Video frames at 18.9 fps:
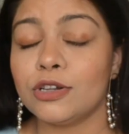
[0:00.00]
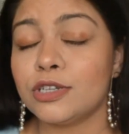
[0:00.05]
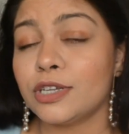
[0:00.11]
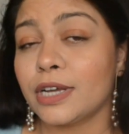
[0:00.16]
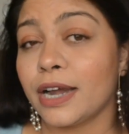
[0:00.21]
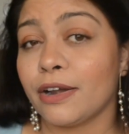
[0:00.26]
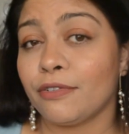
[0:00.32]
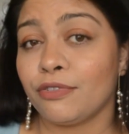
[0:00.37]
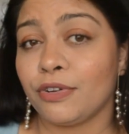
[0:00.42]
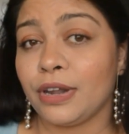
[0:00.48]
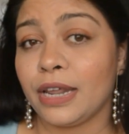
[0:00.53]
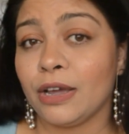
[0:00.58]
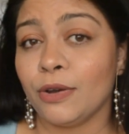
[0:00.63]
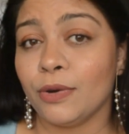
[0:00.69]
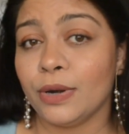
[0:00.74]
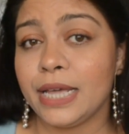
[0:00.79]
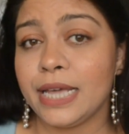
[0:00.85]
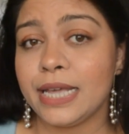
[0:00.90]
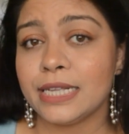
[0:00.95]
also get
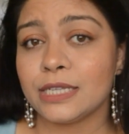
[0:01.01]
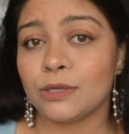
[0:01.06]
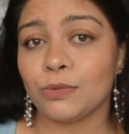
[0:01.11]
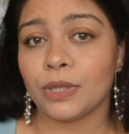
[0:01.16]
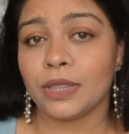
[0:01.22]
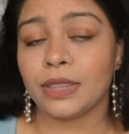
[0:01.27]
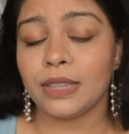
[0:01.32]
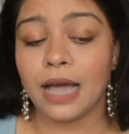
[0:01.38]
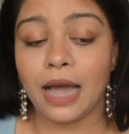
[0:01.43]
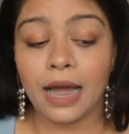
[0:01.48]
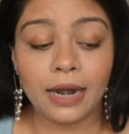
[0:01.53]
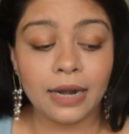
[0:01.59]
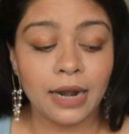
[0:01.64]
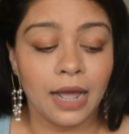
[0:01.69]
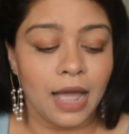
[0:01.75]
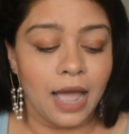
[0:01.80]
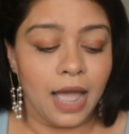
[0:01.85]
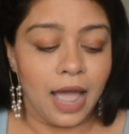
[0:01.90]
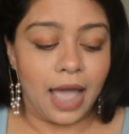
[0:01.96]
free goodies with
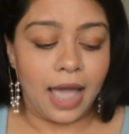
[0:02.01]
that.